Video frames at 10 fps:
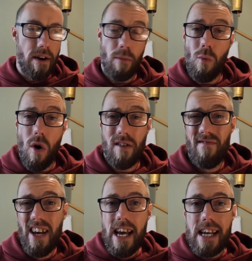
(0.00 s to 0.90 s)
Number
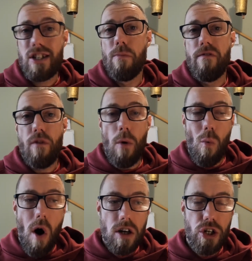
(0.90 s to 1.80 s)
one, it's coming from a
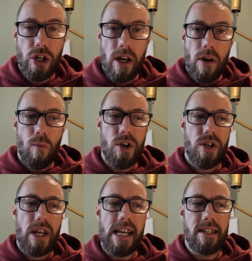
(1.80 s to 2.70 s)
watch,
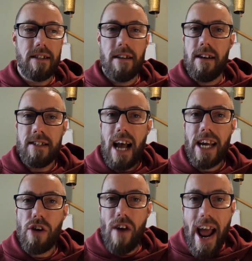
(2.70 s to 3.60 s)
which isn't as
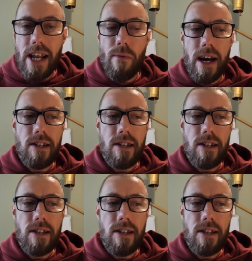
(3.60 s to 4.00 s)
accurate anyway.